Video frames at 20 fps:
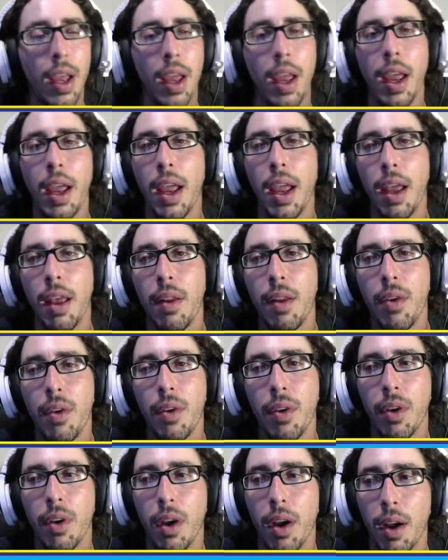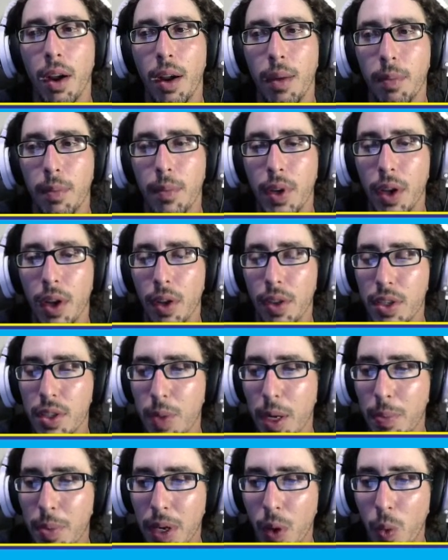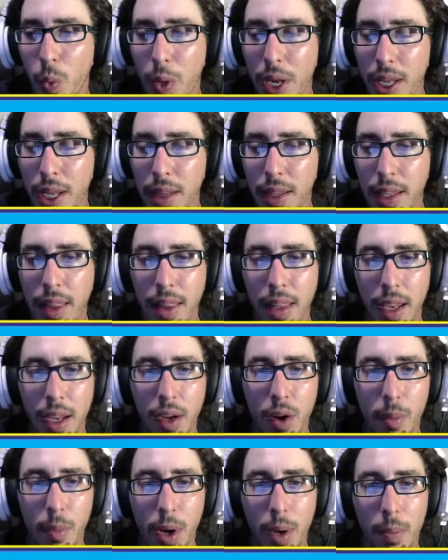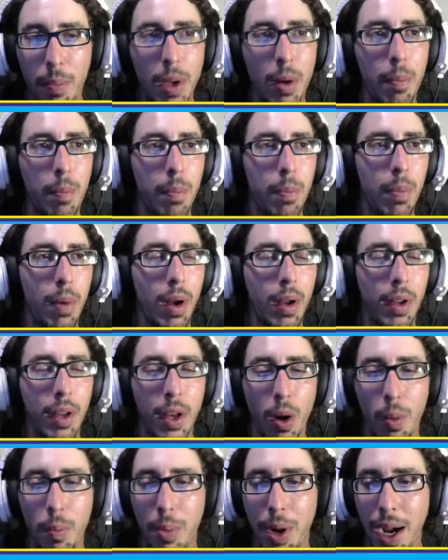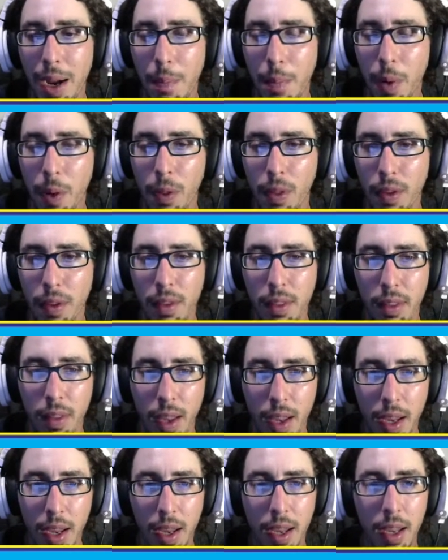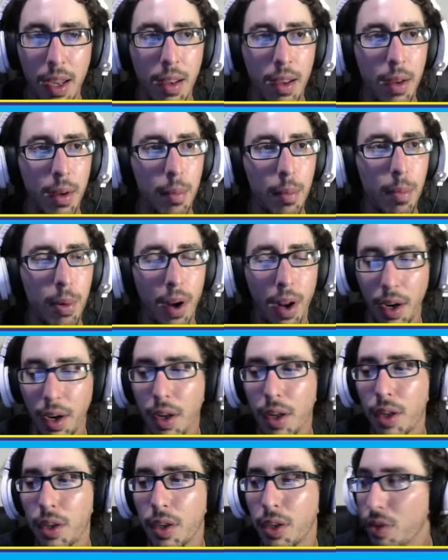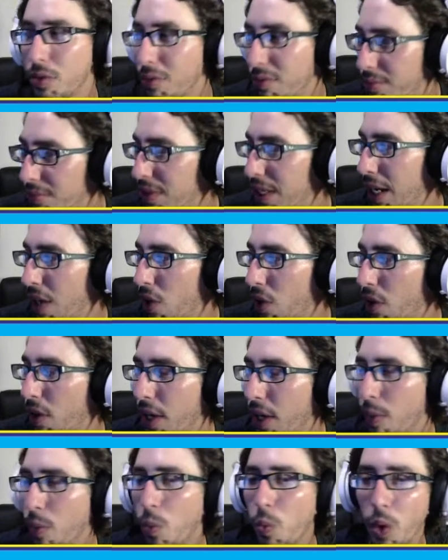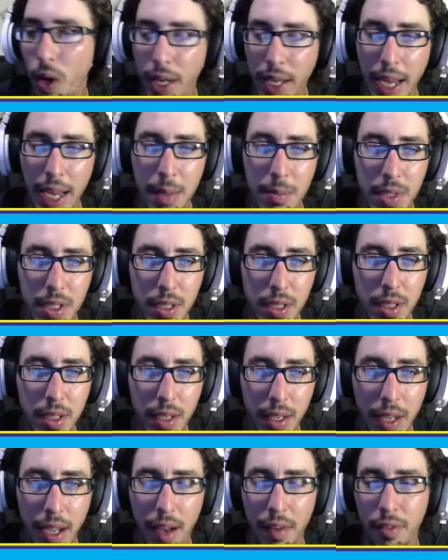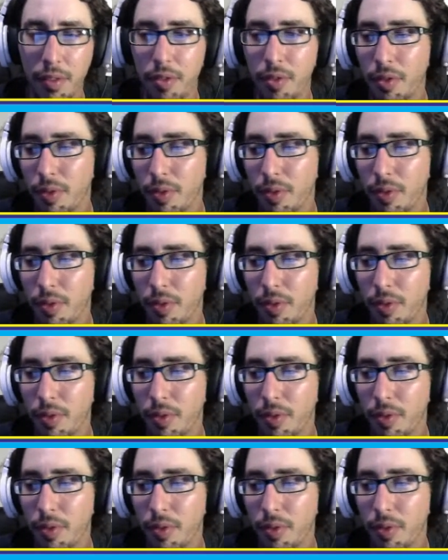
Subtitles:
And this might be a weekly thing, or it might be a bi-monthly thing, but I'm going to take a look at what games have